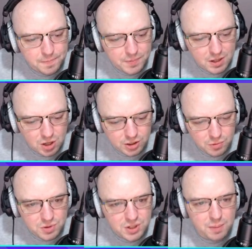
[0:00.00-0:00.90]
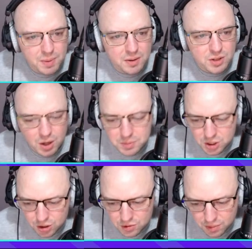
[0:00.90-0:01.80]
Because I don't see a better time to
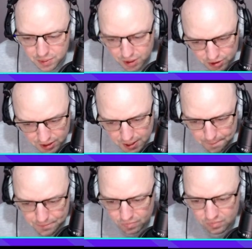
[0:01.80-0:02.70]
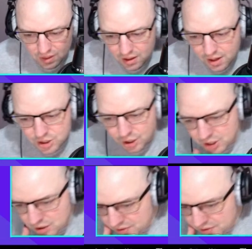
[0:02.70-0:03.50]
use it personally. Tanoki, you